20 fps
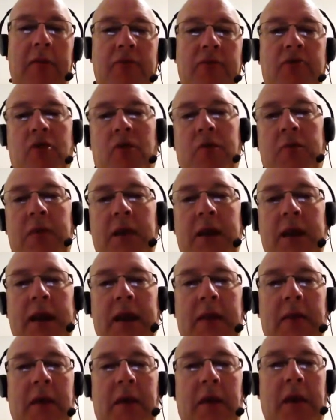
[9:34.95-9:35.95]
drop me an
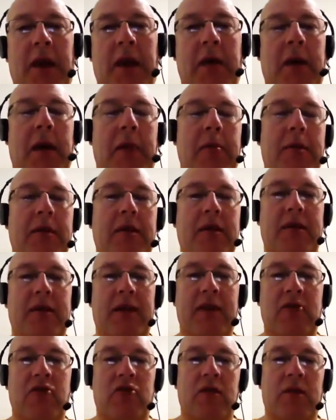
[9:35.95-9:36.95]
email and I'm happy to
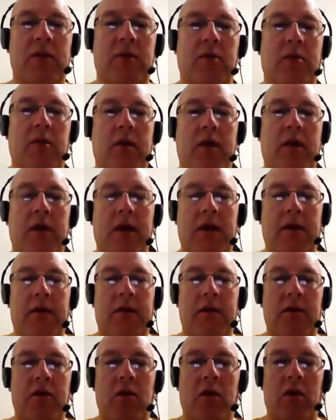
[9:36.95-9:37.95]
send you the book
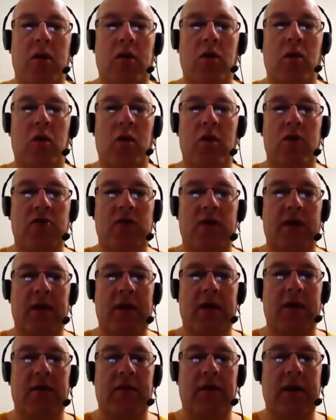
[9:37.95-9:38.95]
if you are watching
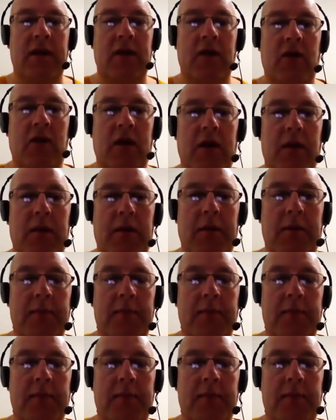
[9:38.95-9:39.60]
this video clip.